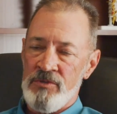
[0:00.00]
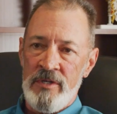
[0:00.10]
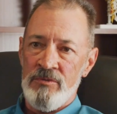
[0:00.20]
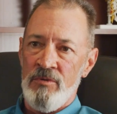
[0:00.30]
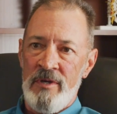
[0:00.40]

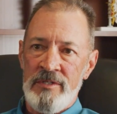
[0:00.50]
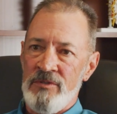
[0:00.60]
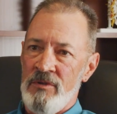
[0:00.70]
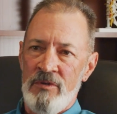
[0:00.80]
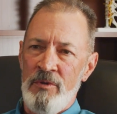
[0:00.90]
centralized
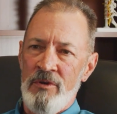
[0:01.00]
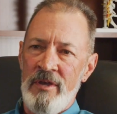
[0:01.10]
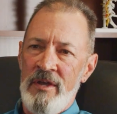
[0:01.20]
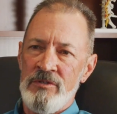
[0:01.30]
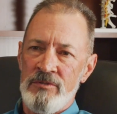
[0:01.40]
and the
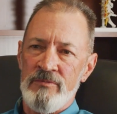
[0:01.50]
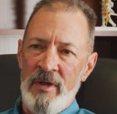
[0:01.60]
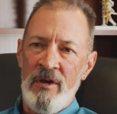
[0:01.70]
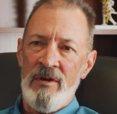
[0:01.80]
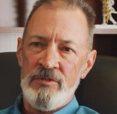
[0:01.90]
communications have
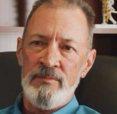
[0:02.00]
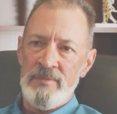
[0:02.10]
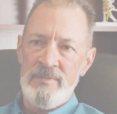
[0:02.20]
been awesome.